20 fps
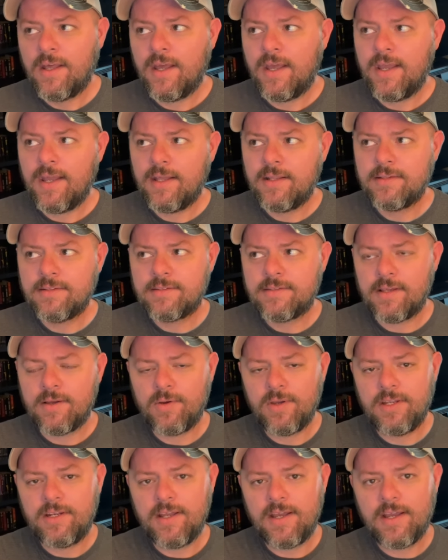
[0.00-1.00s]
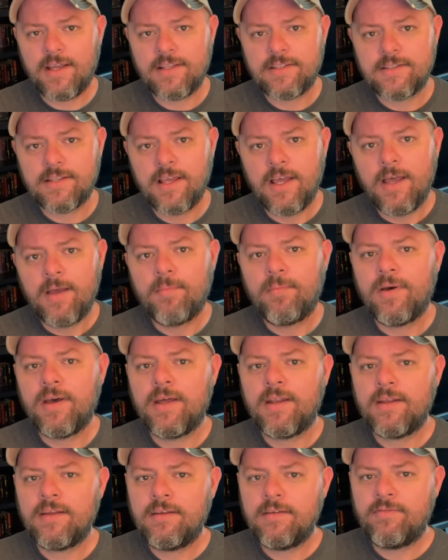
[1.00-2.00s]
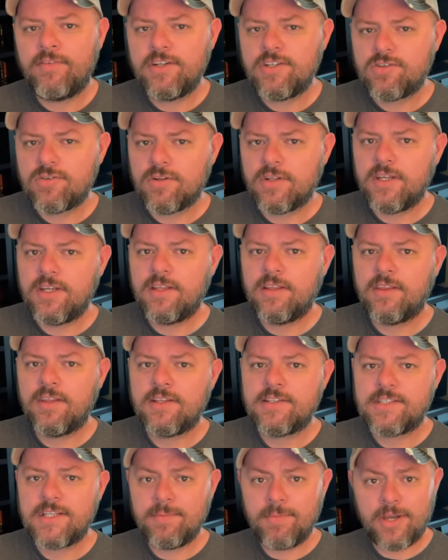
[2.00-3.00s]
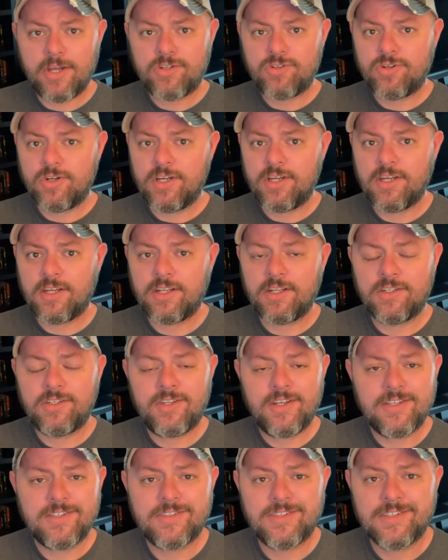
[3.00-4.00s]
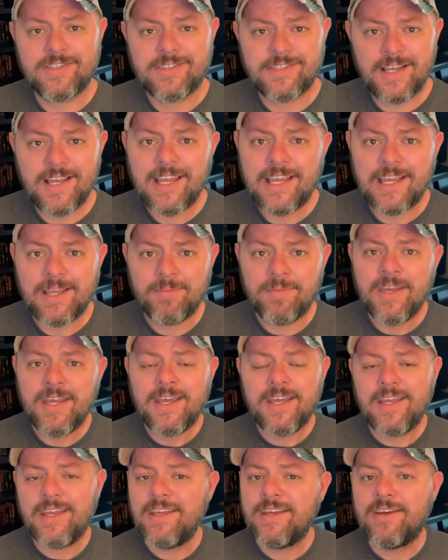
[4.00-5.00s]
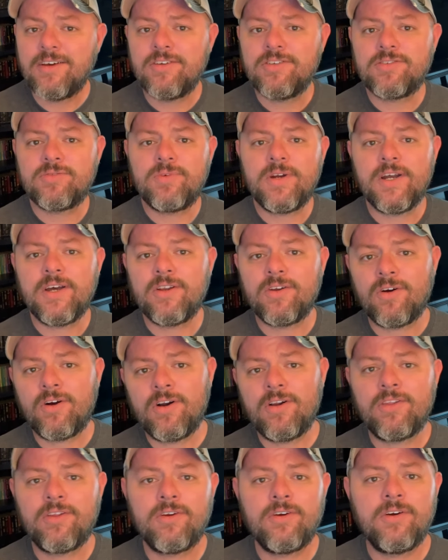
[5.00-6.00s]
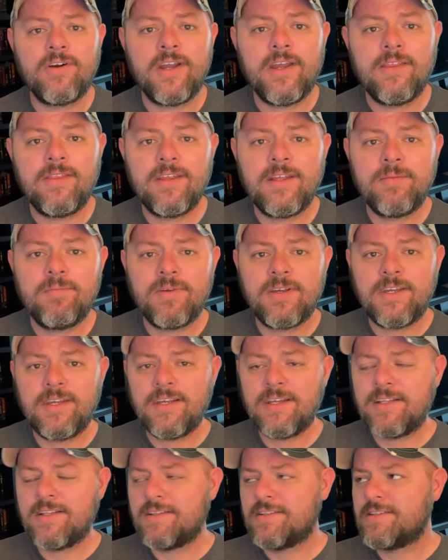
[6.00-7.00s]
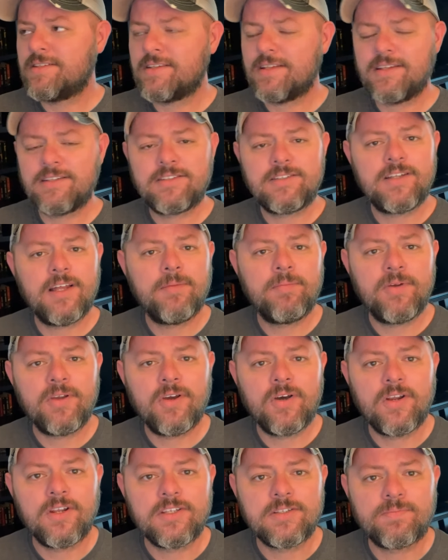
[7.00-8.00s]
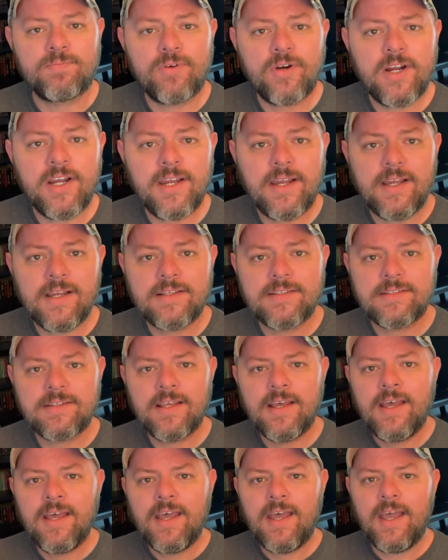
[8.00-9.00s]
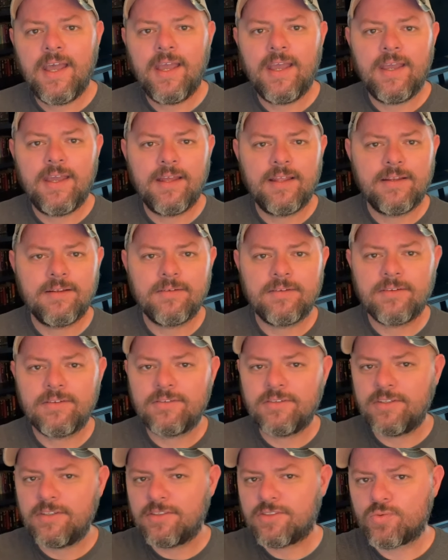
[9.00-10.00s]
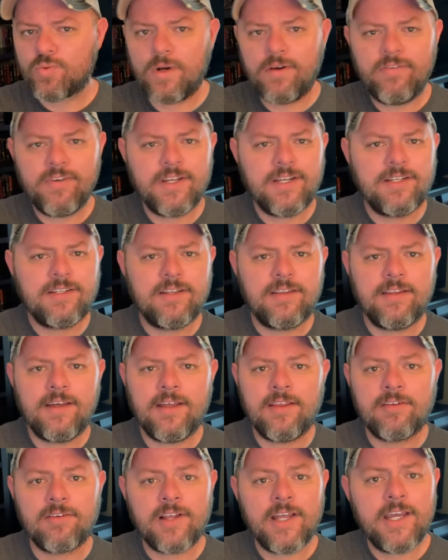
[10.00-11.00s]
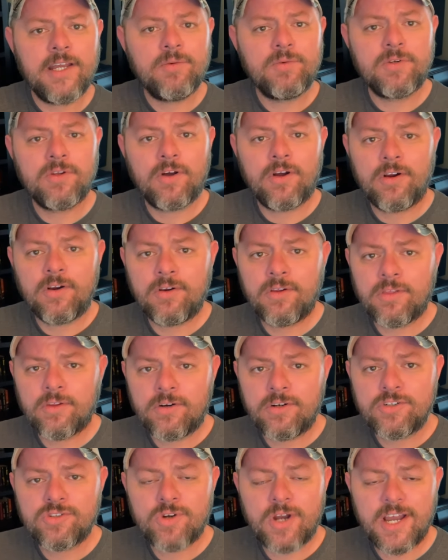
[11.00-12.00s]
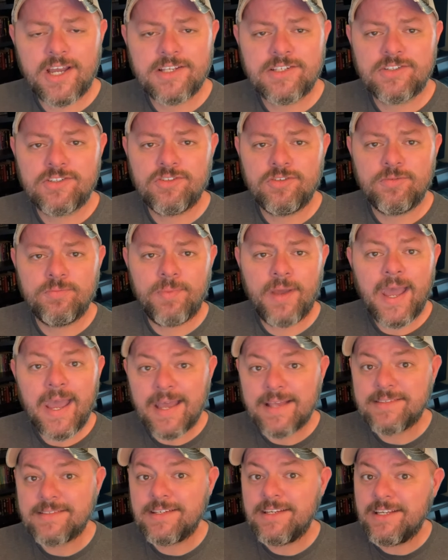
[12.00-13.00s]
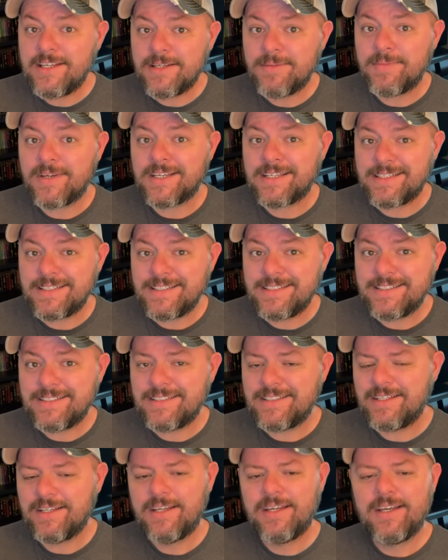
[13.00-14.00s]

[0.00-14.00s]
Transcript: and so he does. But eventually, the semi truck does the same. He goes around Arthur and then begins stomping on his brakes and swerving into the other lane when Arthur tries to pass him again.